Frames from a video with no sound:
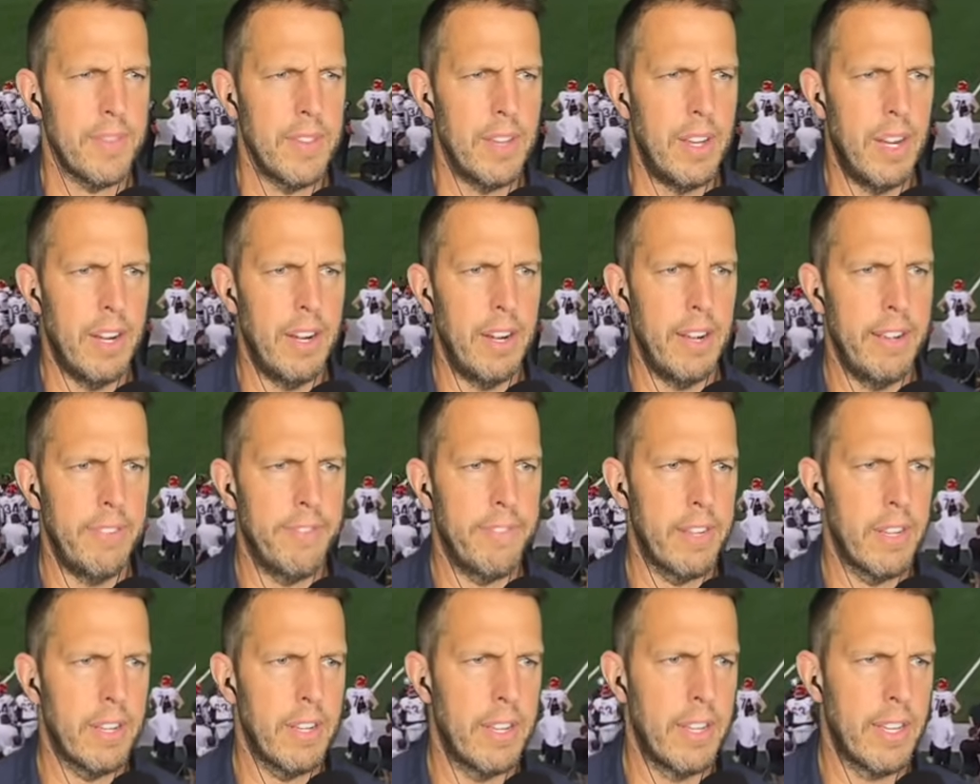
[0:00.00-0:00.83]

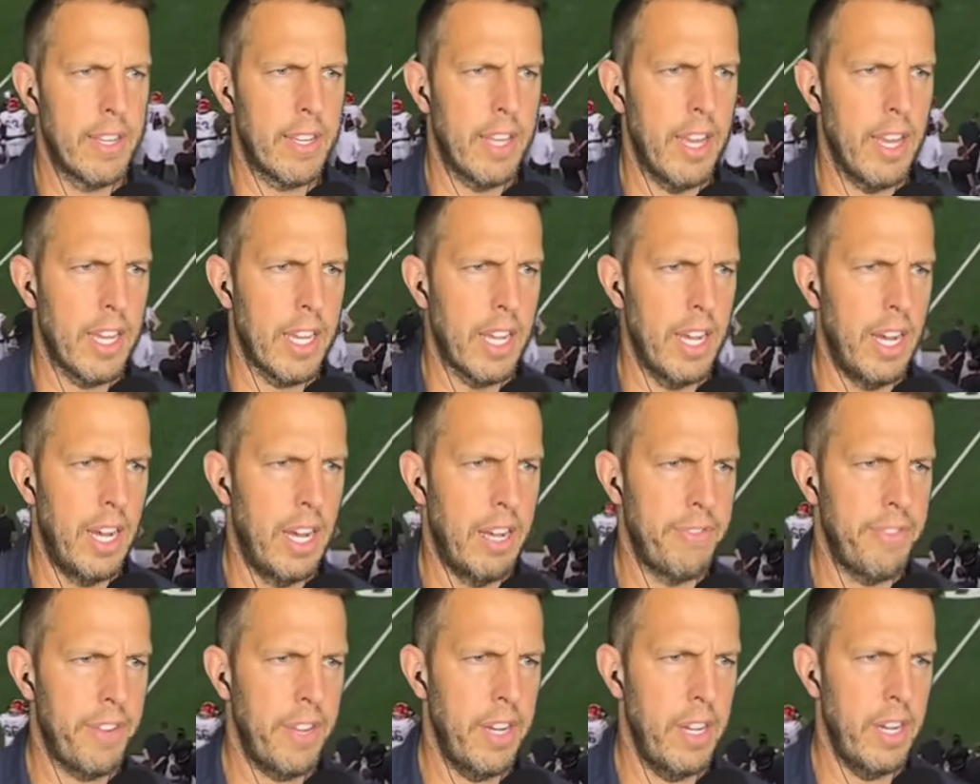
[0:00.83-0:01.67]
After the
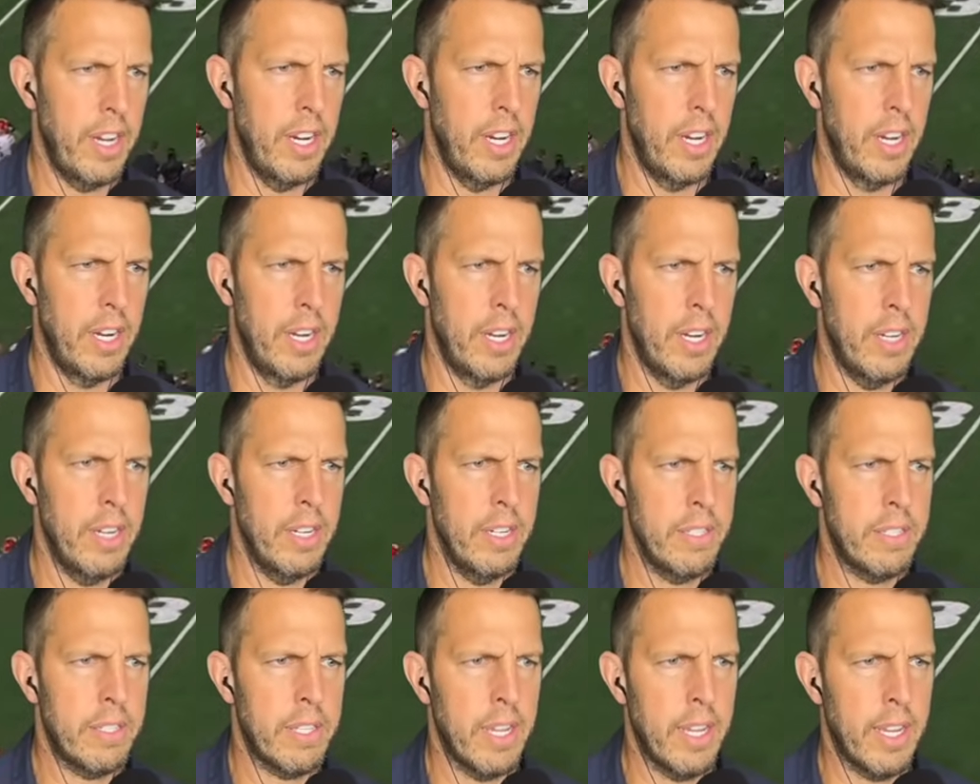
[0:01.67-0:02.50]
kickoff
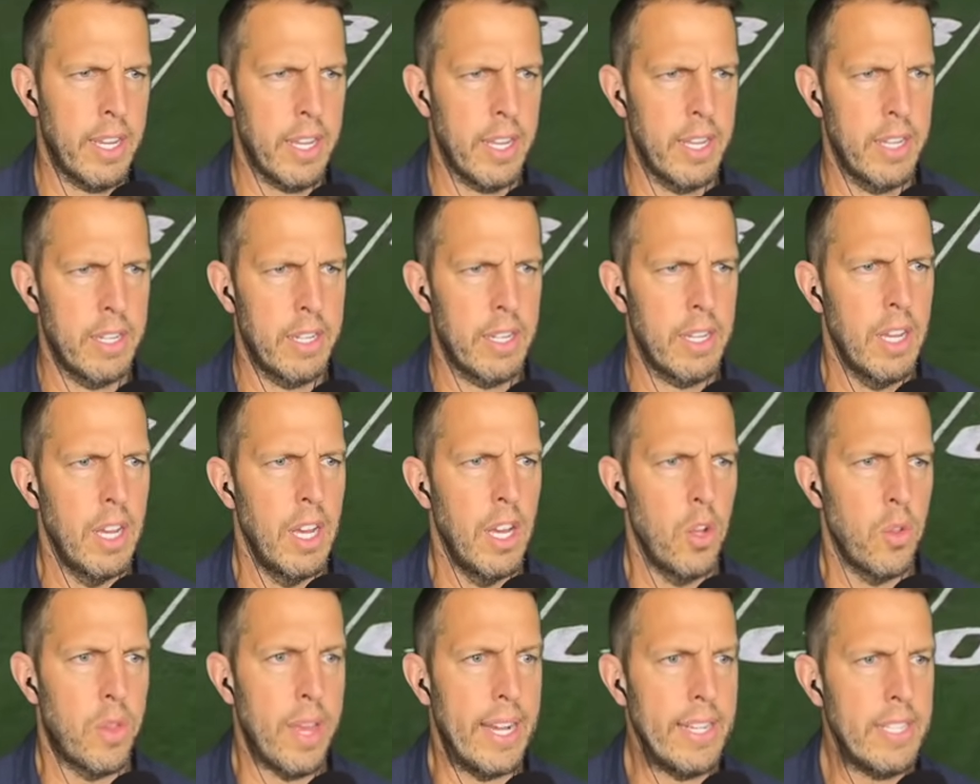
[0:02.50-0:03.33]
here, take it.
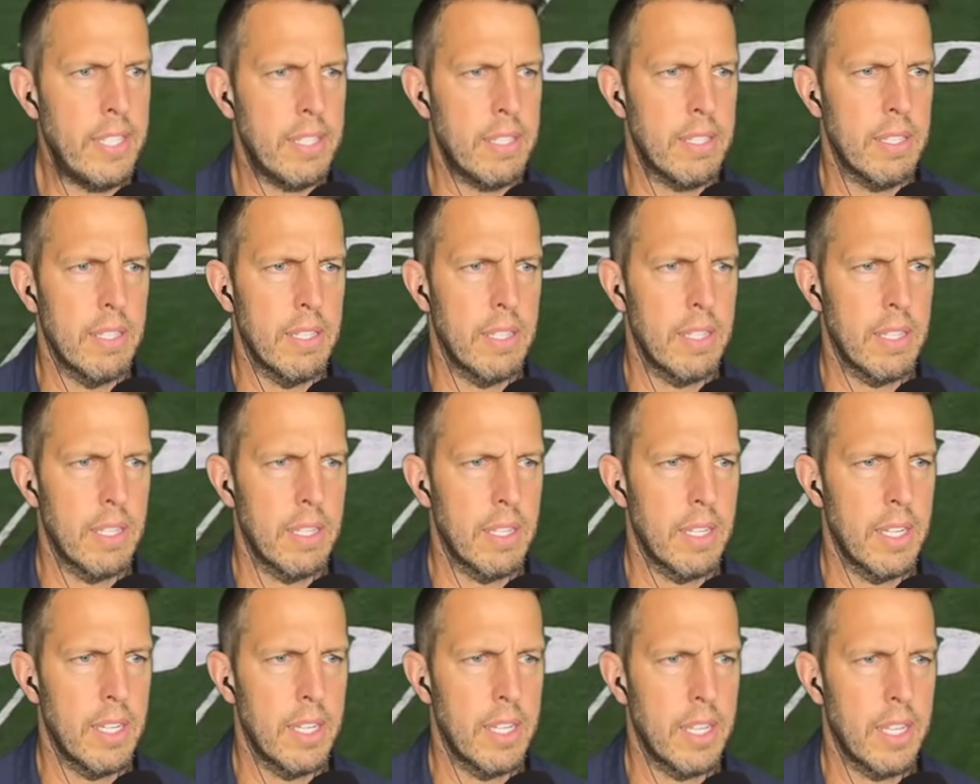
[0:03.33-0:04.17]
Yes.
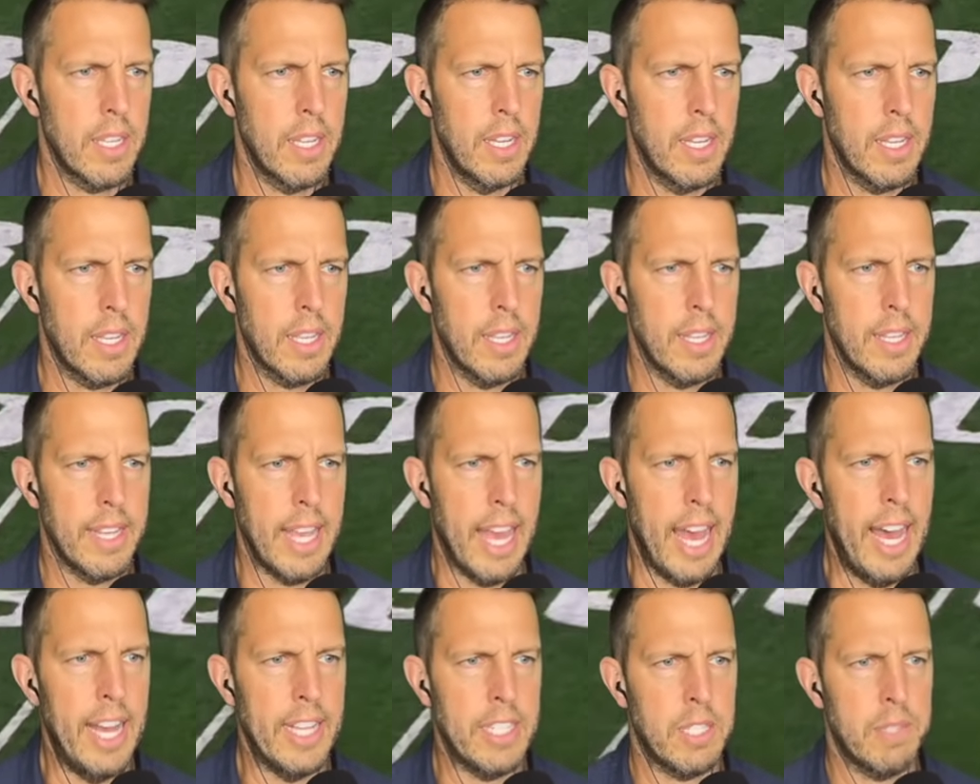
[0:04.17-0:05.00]

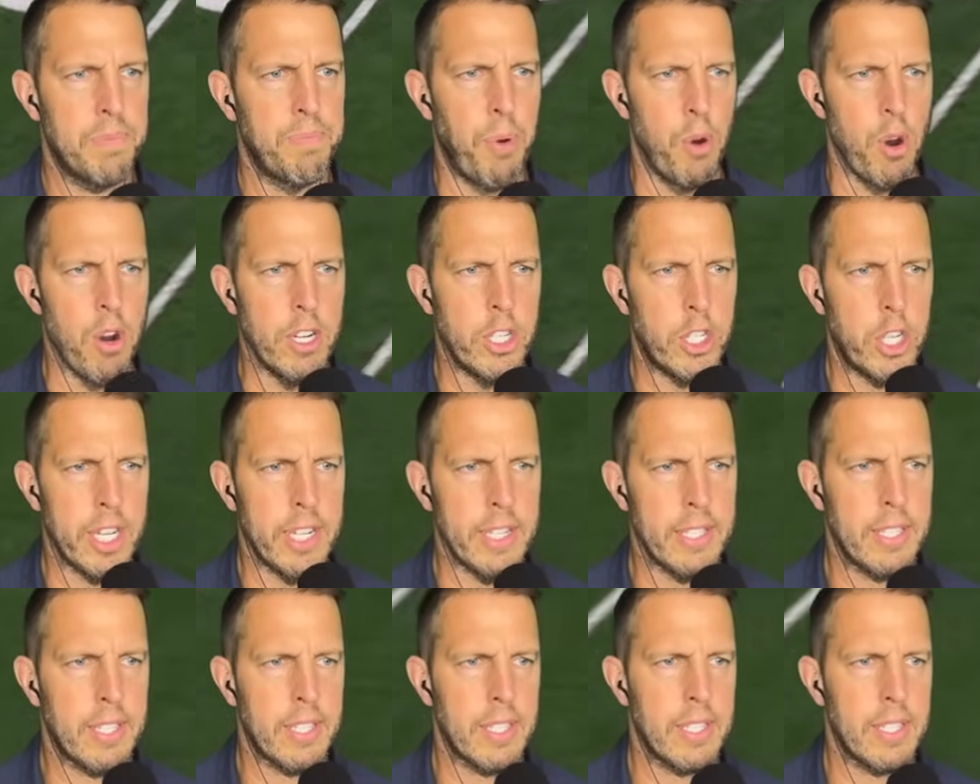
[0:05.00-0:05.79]
Yes, Burgess.